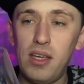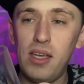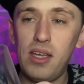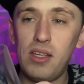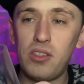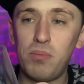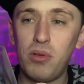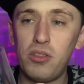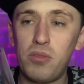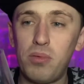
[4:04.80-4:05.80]
Hey,
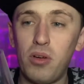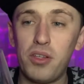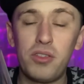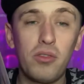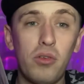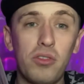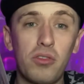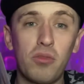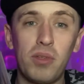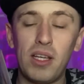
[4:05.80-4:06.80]
surprise, surprise. Of course
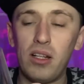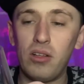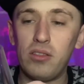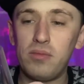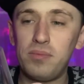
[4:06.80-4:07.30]
it's going to be yellow.